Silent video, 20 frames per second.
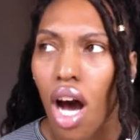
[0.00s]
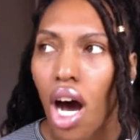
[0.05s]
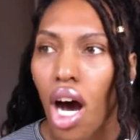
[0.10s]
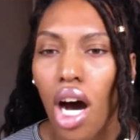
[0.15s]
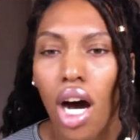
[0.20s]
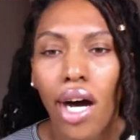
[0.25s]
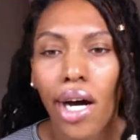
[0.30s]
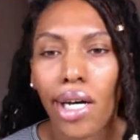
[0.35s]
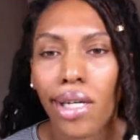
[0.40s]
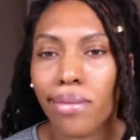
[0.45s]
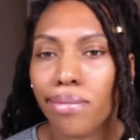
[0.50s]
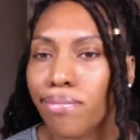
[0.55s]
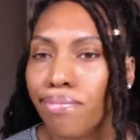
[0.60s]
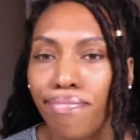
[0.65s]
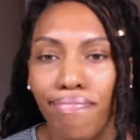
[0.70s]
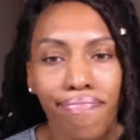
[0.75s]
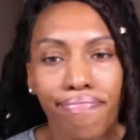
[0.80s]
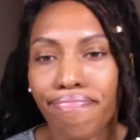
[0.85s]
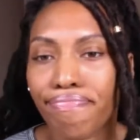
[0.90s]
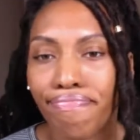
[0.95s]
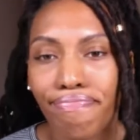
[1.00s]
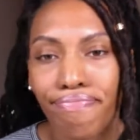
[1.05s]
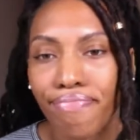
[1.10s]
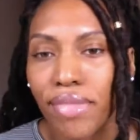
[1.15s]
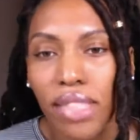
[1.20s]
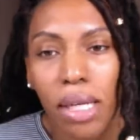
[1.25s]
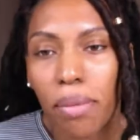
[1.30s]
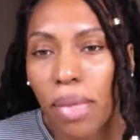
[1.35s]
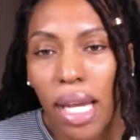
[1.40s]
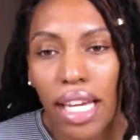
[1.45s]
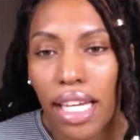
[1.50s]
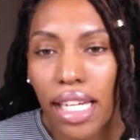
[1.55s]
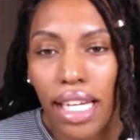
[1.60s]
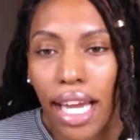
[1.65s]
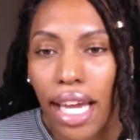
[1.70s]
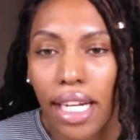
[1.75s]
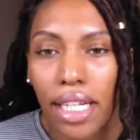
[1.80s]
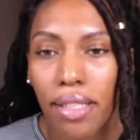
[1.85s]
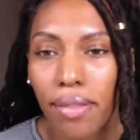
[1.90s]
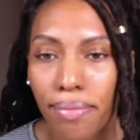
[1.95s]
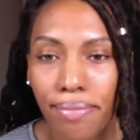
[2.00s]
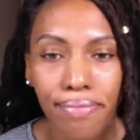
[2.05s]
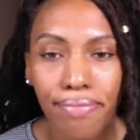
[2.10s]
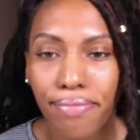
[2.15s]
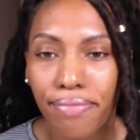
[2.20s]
I'm not gonna get it.